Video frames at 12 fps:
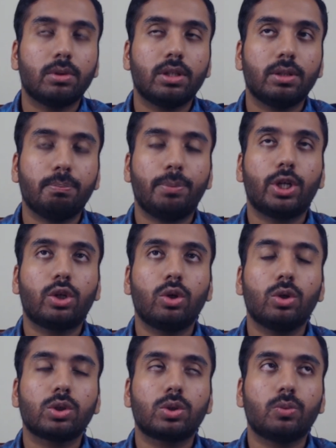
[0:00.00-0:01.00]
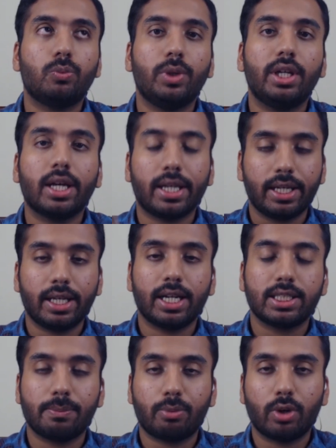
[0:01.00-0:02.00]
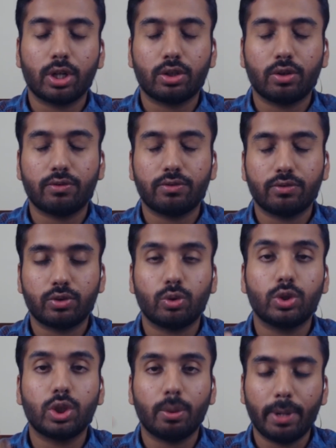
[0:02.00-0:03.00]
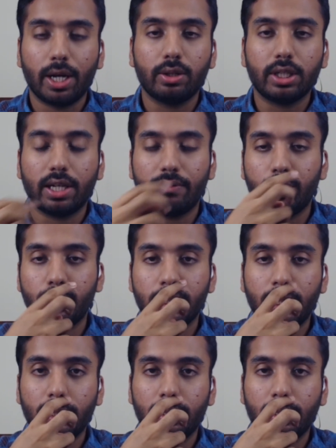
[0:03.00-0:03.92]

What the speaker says: because we are here as a product of socio-biological evolution,